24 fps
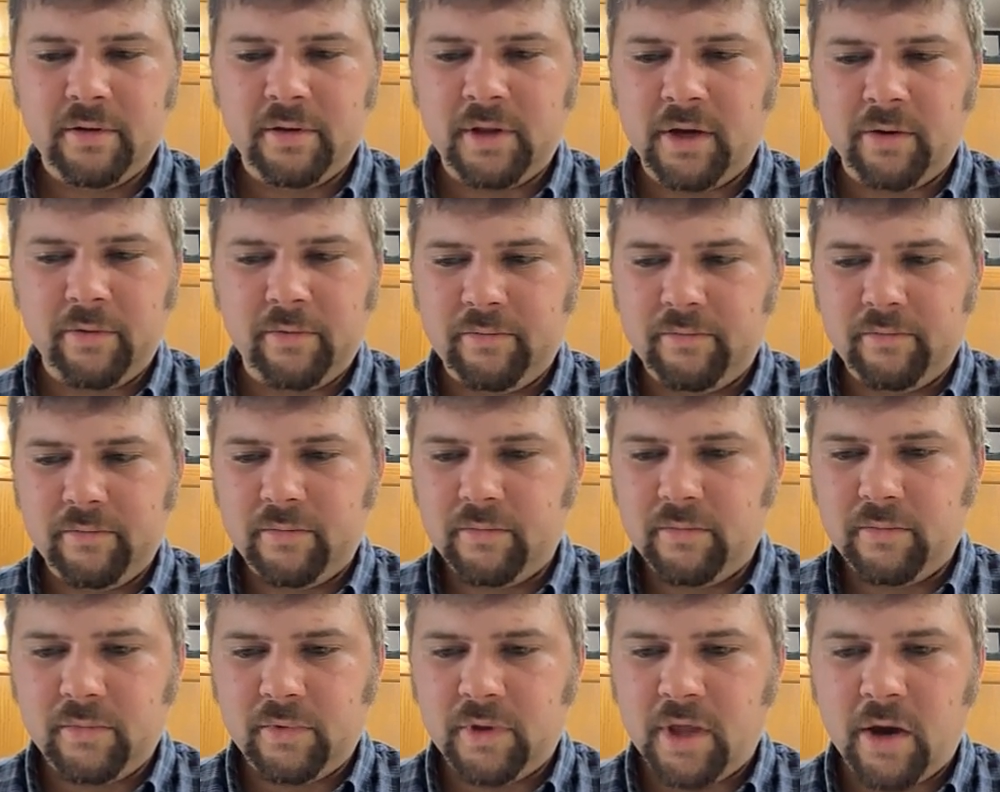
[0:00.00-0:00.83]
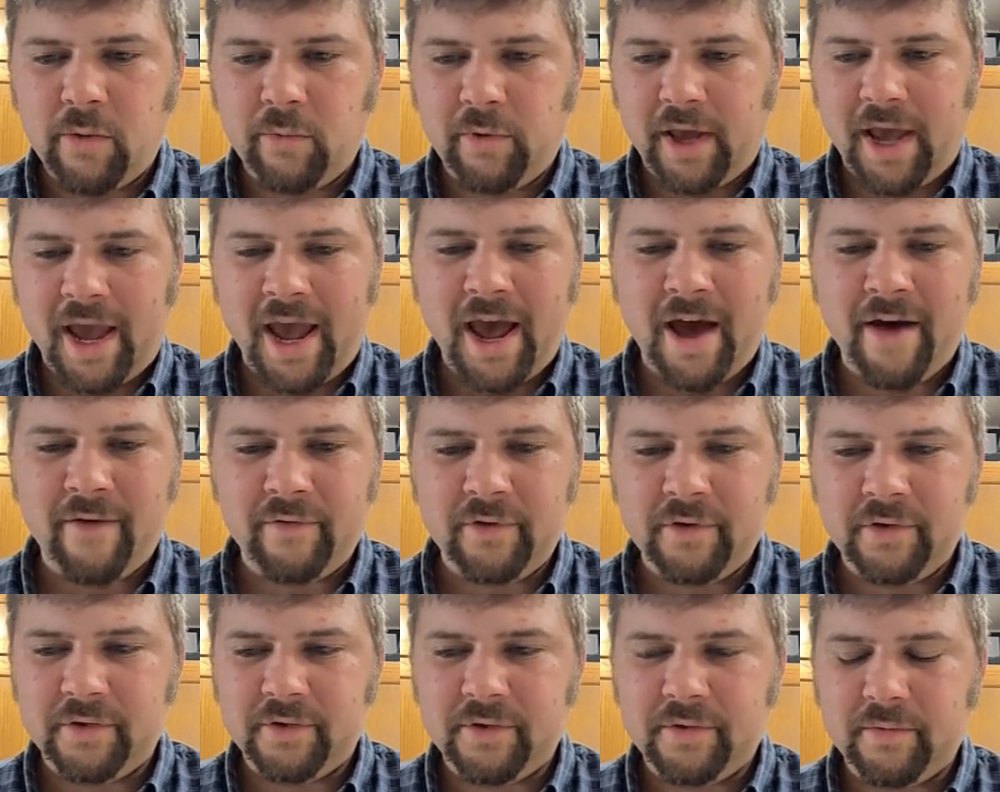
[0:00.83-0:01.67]
that that we
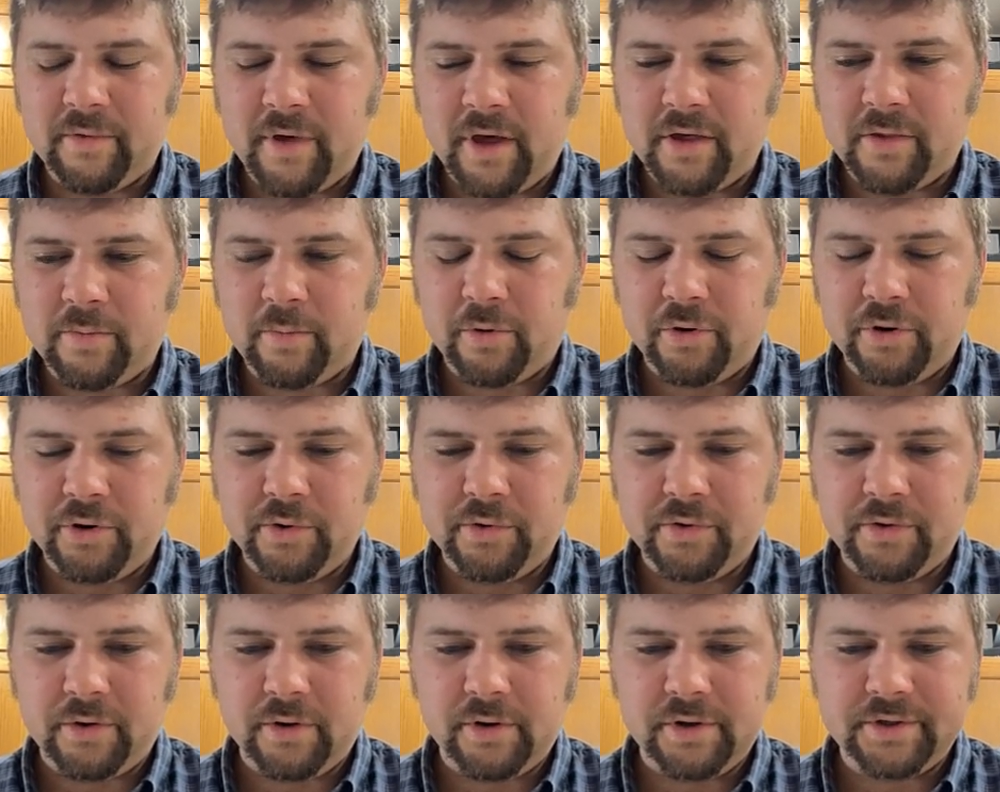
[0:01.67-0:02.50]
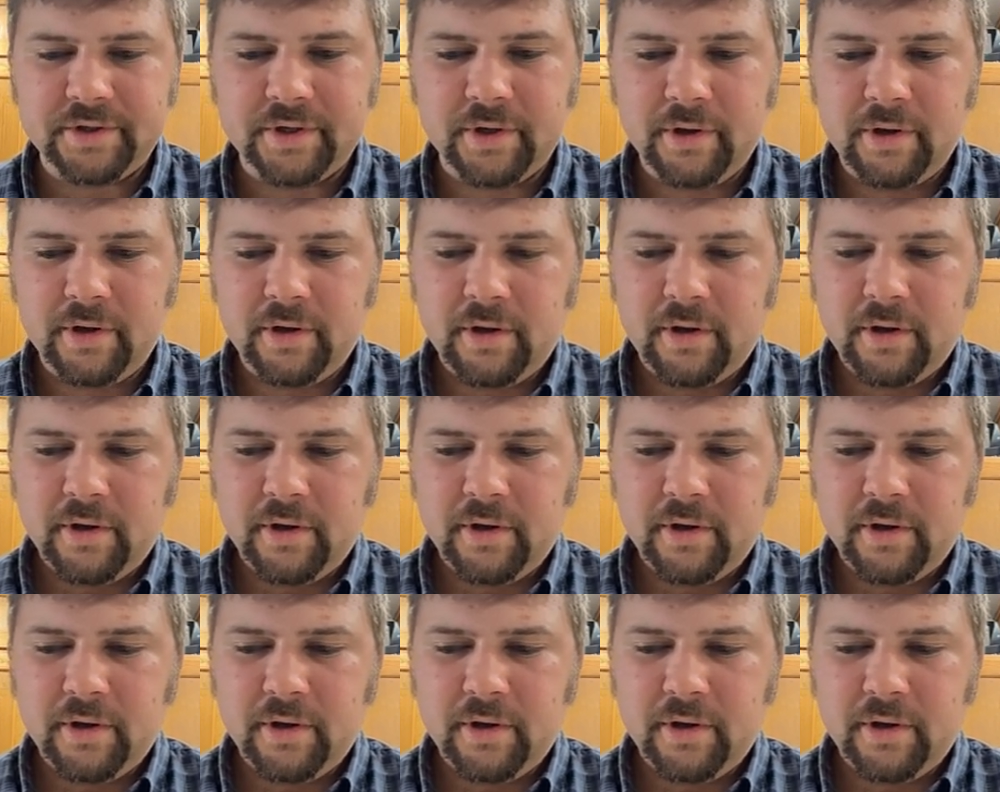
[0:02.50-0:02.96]
have as as producers,